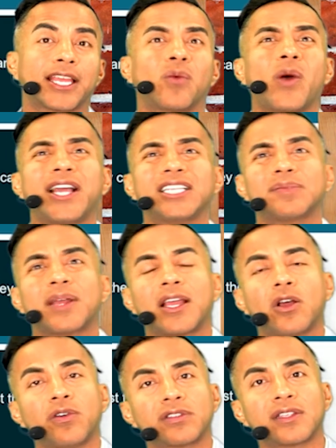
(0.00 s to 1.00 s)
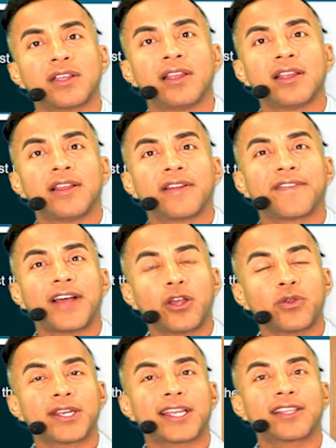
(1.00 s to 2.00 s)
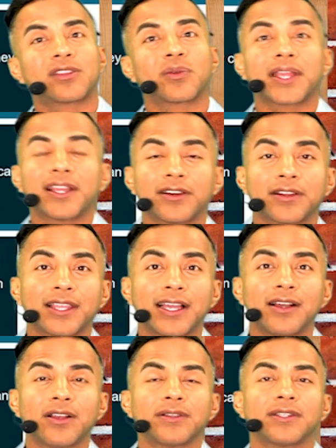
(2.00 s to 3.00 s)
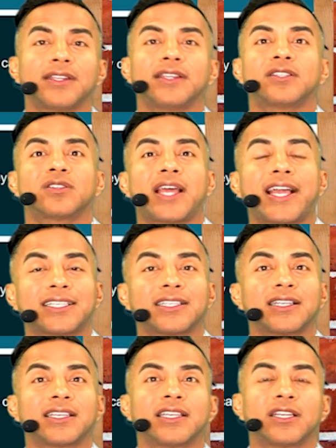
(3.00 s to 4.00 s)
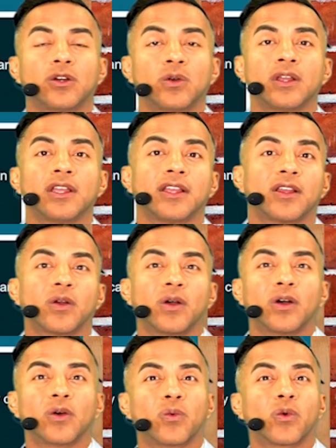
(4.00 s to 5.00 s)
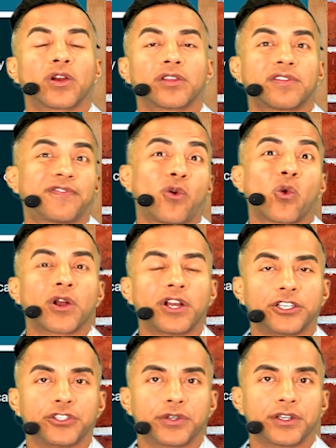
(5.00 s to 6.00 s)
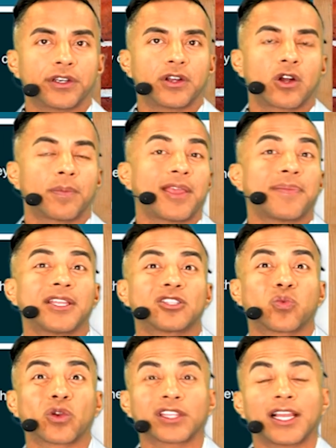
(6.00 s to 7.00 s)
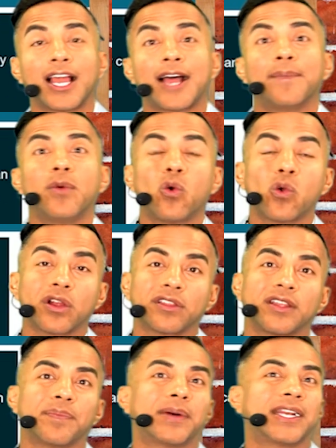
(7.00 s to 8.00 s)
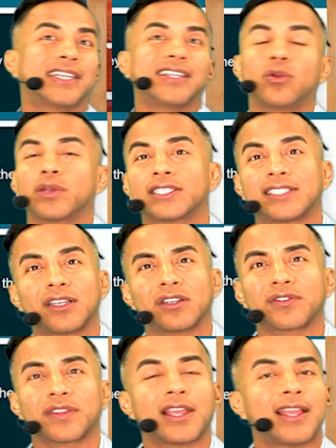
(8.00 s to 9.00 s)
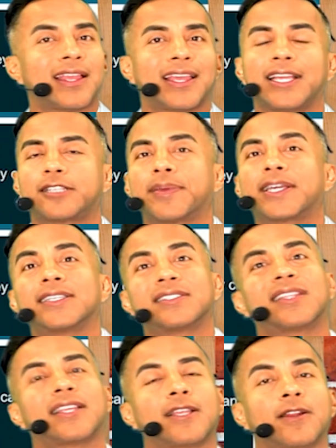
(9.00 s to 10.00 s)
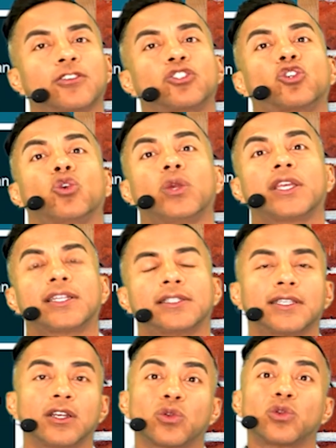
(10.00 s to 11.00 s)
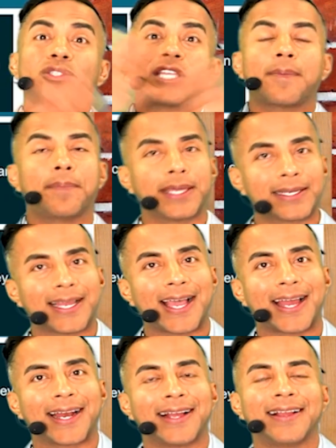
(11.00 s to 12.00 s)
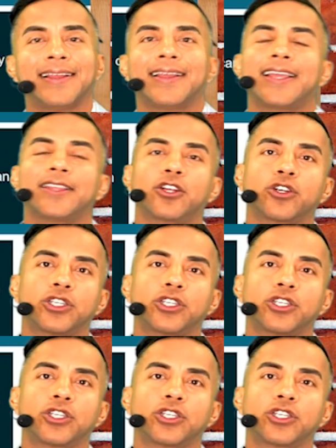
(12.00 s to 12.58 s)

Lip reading: why is my house valued at 300,000 and it's actually, worth 400, or maybe it's worth a lot more than, but it only sells for. It's because Trulia and Zillow use that big data, and they're